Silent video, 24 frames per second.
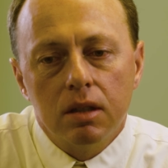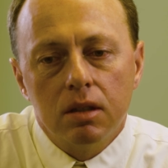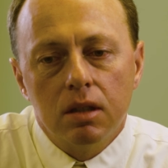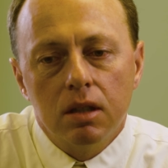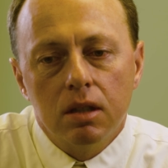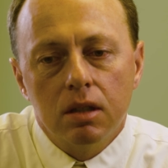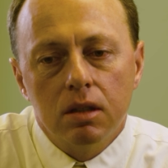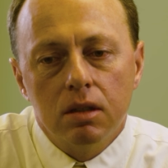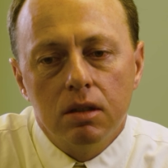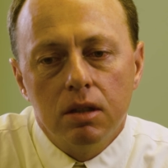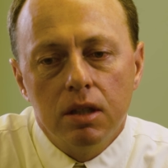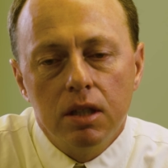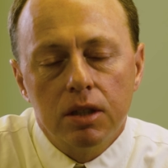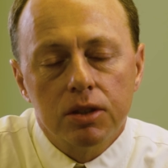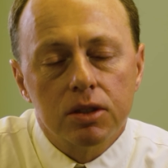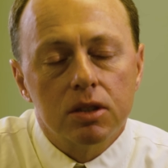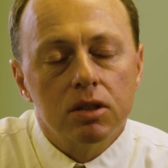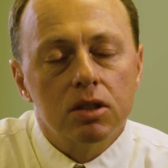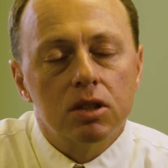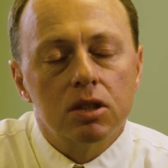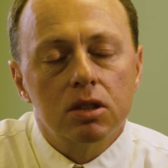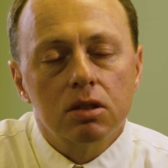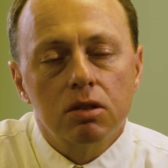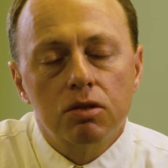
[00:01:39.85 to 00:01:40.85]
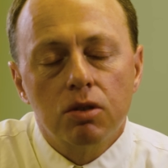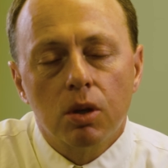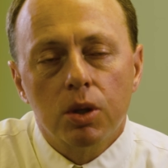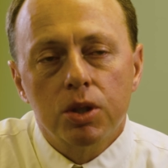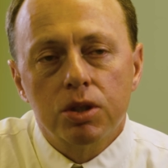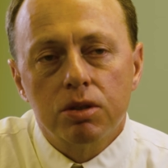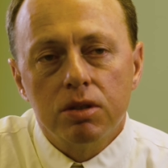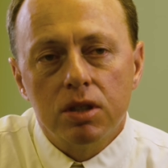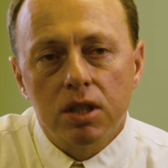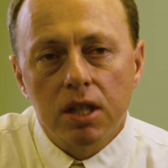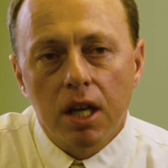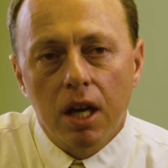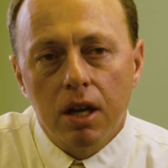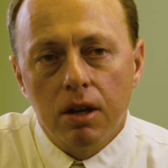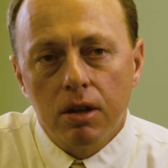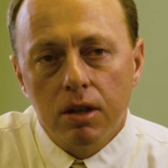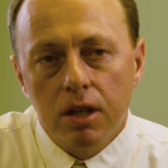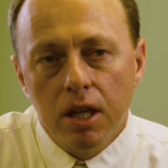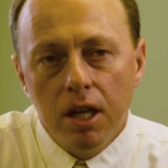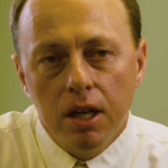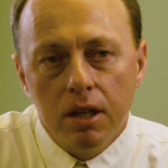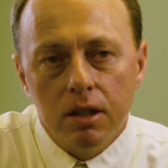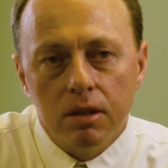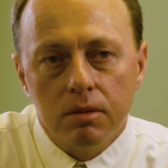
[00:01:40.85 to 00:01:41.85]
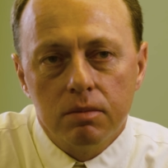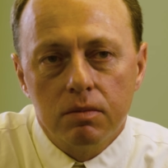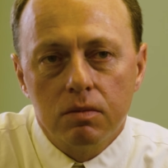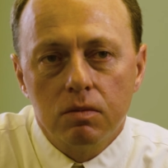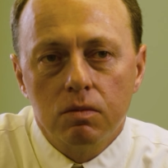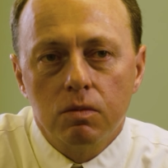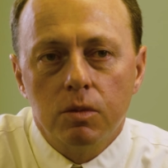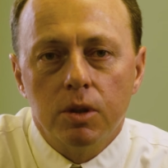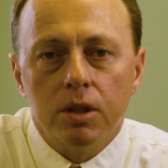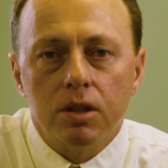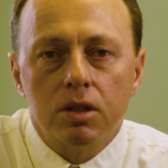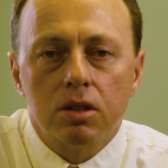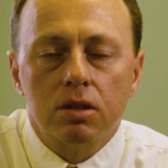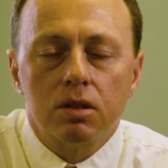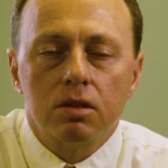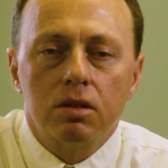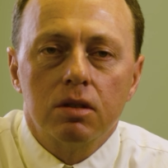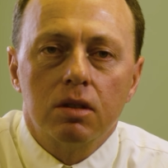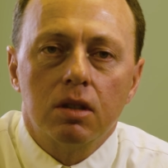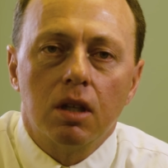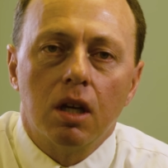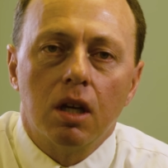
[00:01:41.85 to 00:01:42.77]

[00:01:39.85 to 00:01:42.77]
the Nielsen's grocery scanner data, which